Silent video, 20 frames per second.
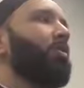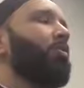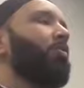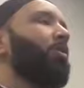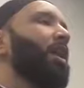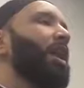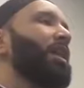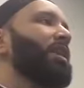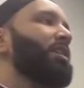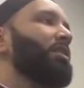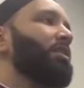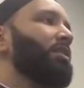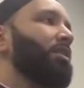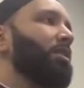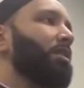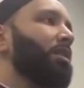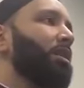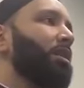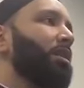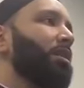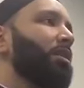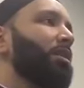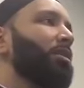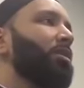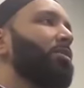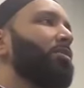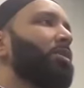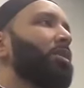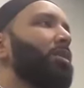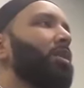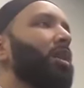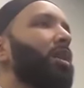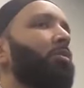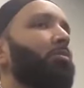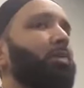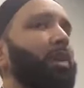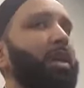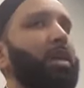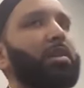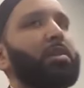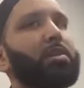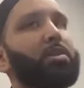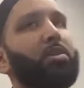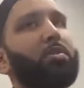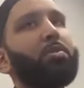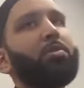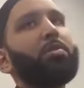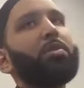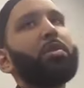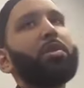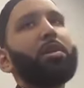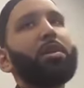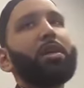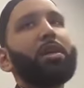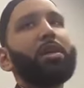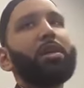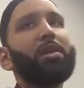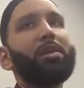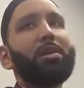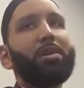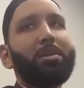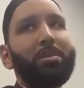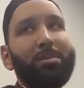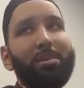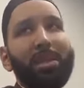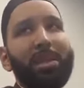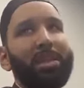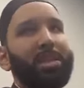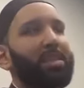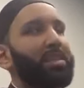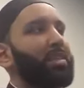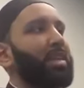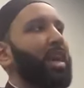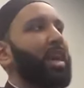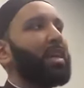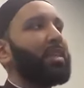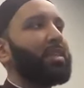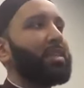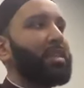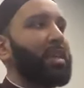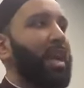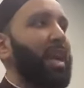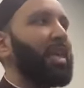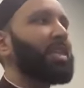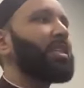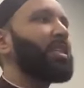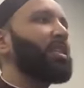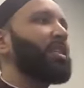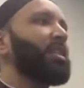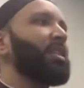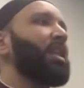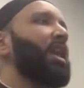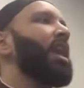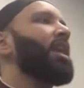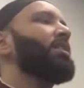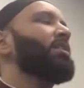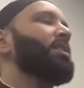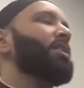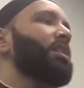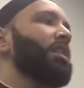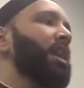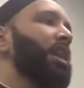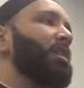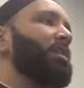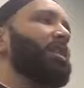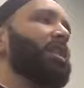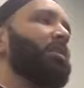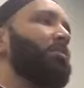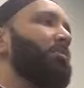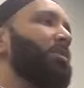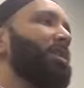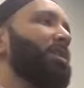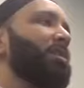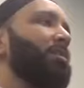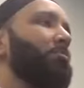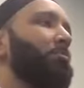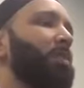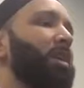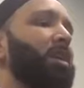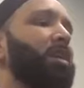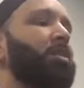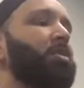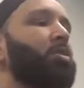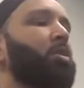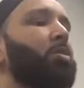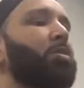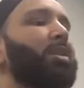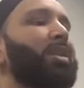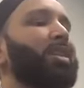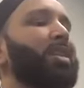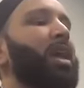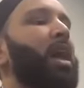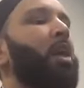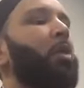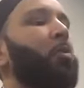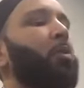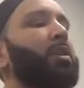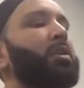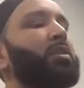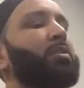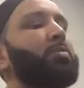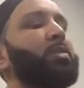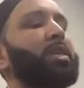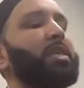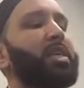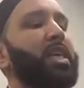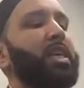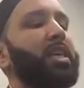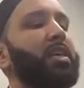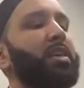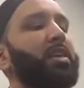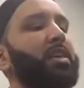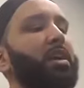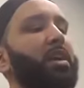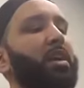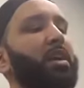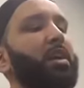Whereas the you know a wicked soul is as hesitant as as can be. The wicked soul does not want to be taken.